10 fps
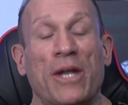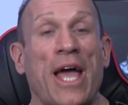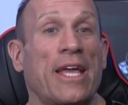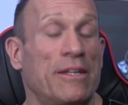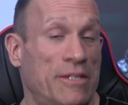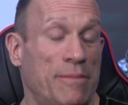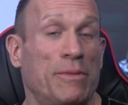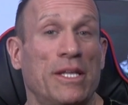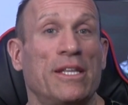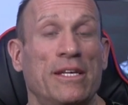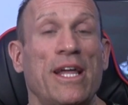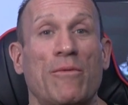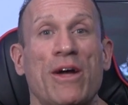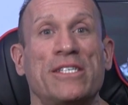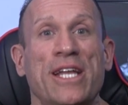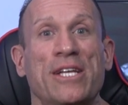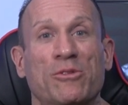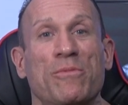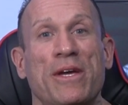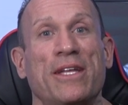And I can completely, that resonates
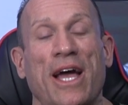with me.